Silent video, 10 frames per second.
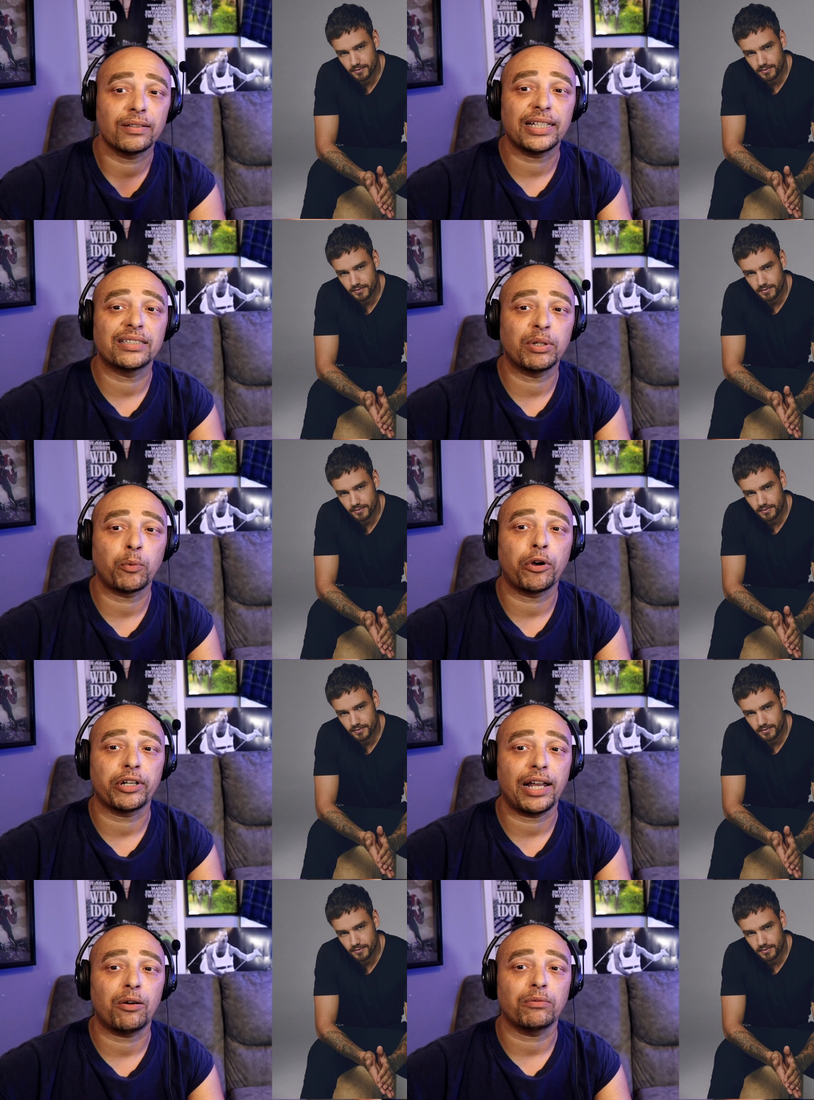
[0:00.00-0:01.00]
Speaker 1: Liam's been
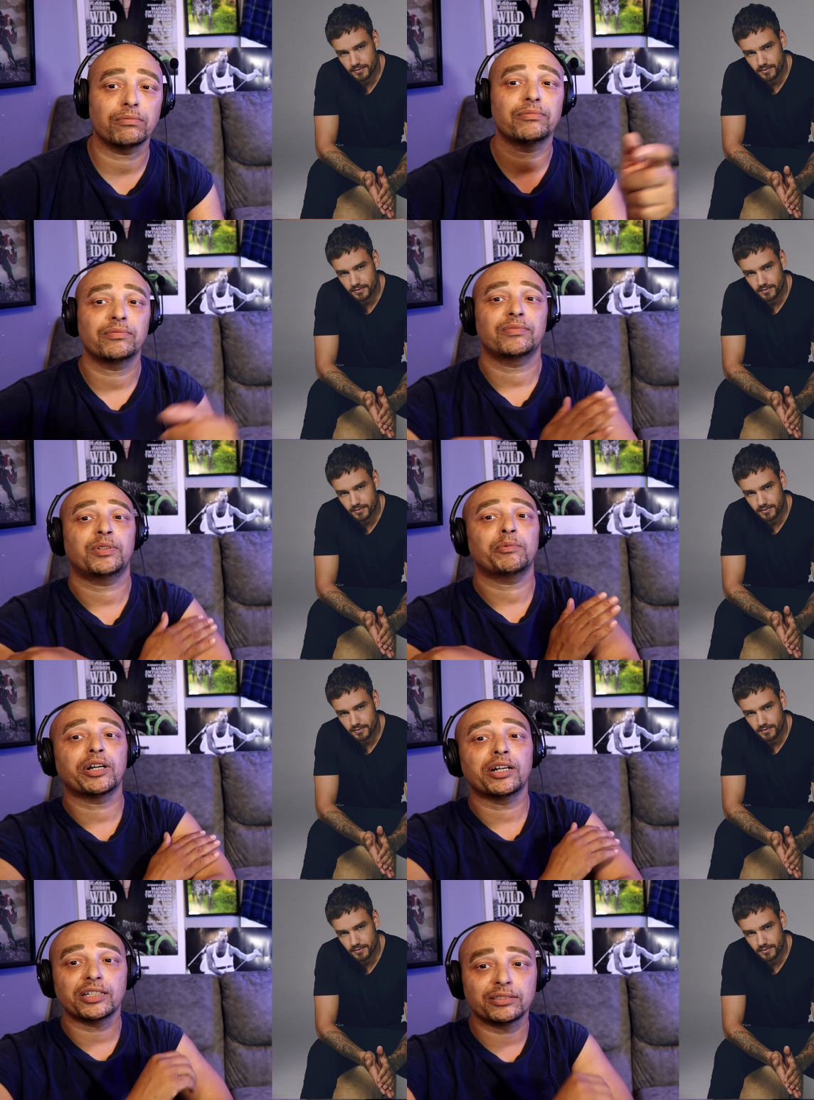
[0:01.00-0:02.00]
working out.
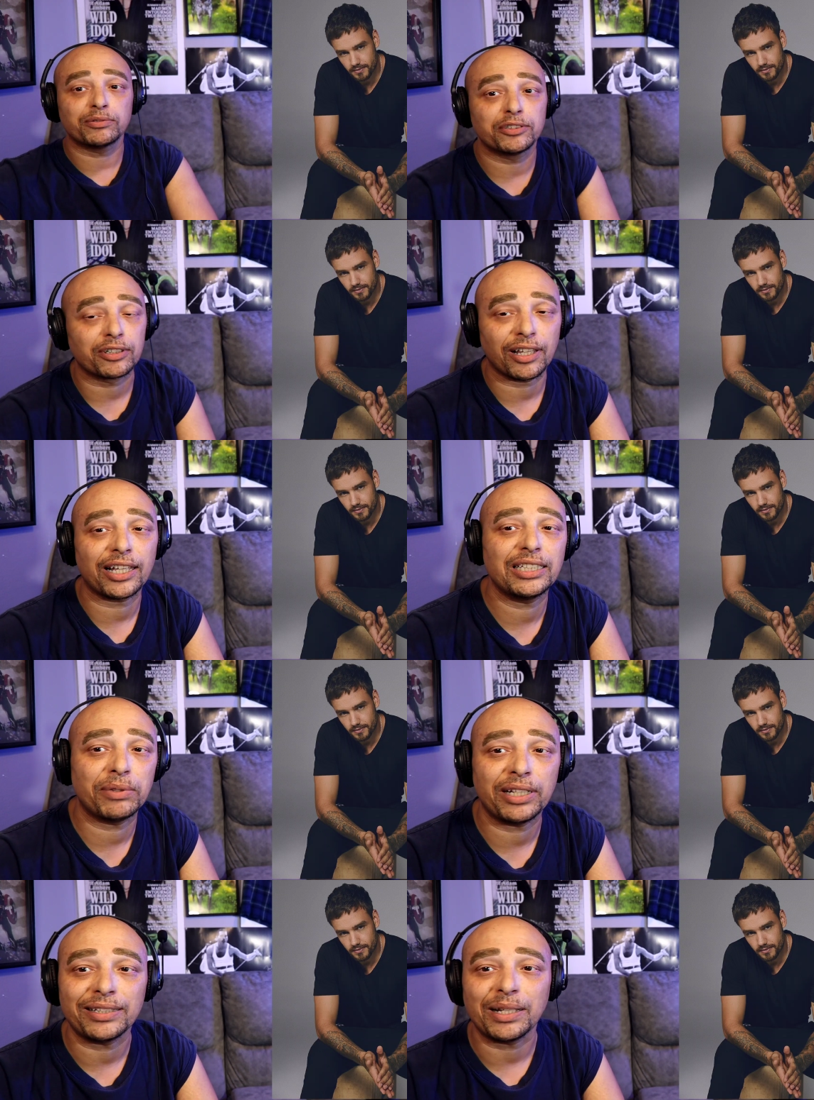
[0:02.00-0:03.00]
Them guns was looking like
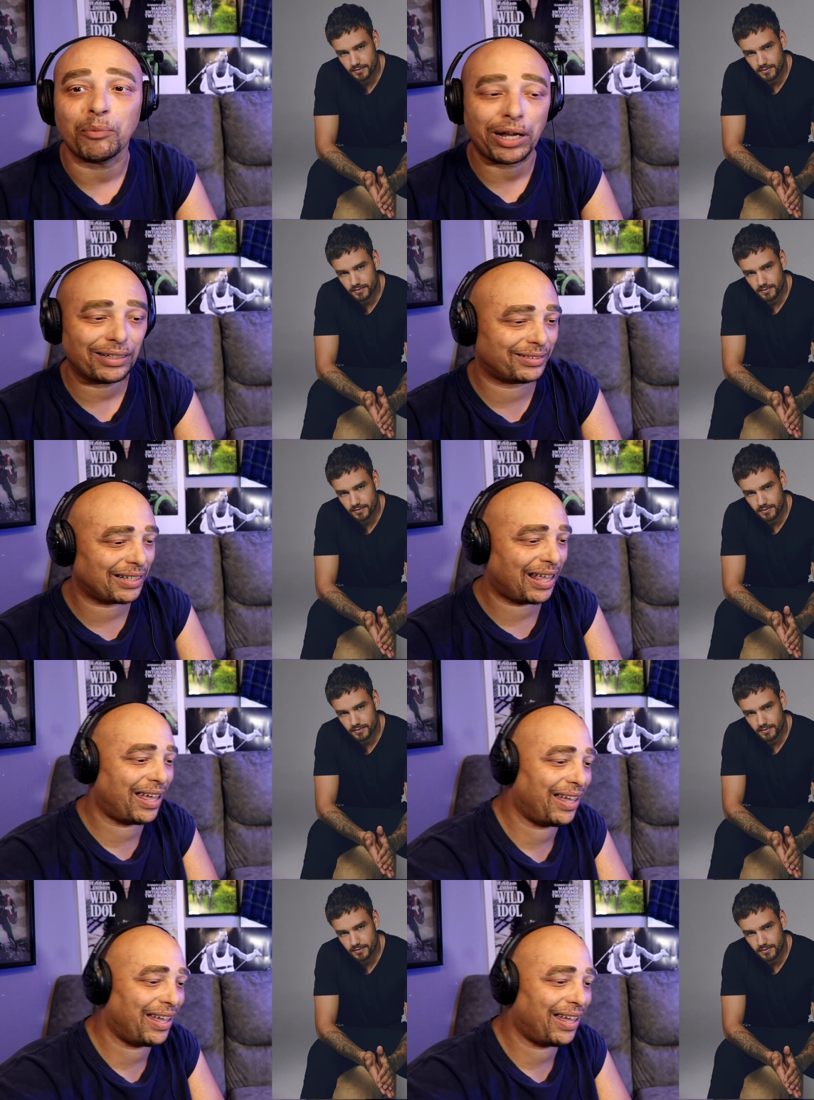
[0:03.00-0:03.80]
he's been hitting them weights.